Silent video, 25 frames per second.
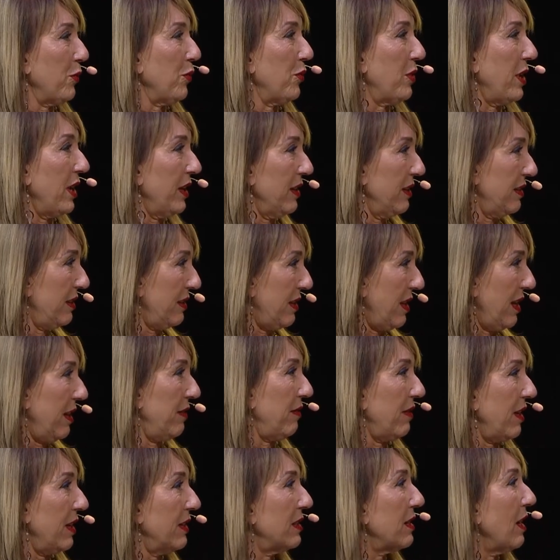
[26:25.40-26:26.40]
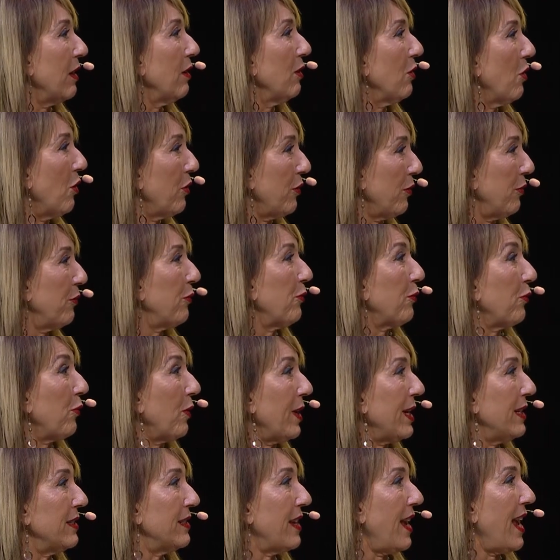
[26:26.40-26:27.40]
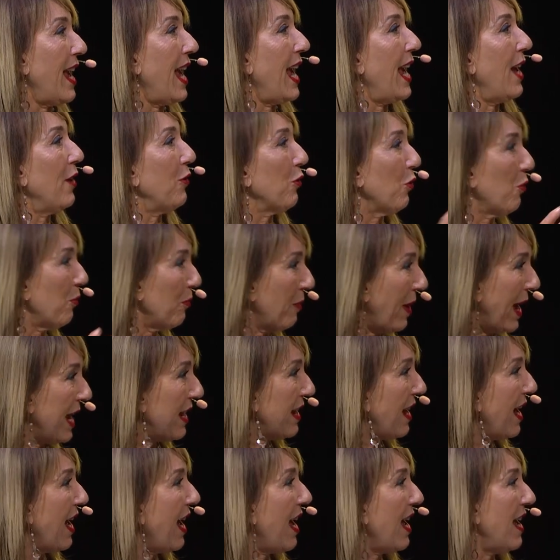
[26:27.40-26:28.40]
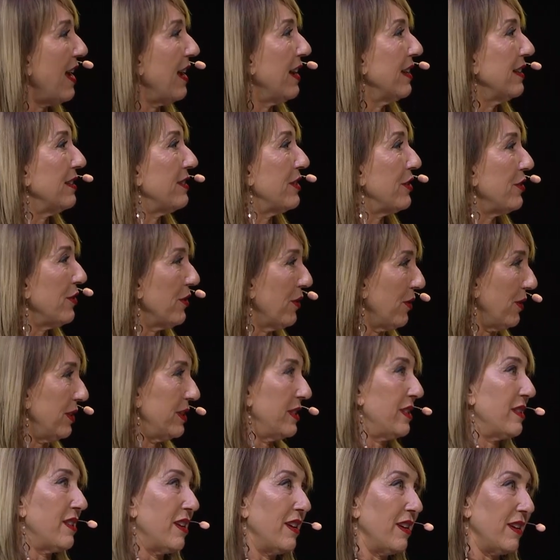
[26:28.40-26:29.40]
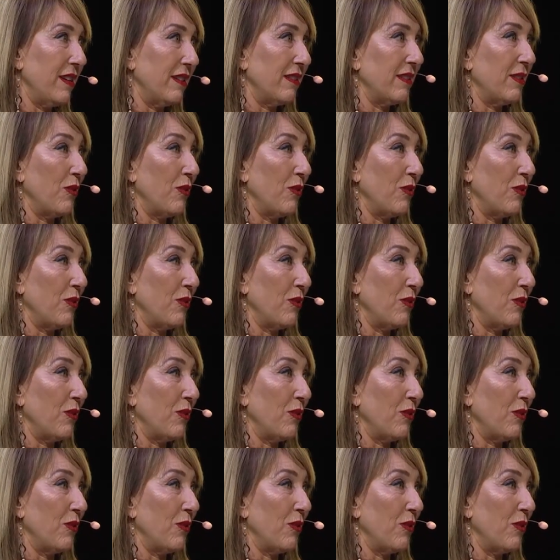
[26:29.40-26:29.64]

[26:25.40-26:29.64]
book is that there's a lot of freeze ahead or make ahead. It's the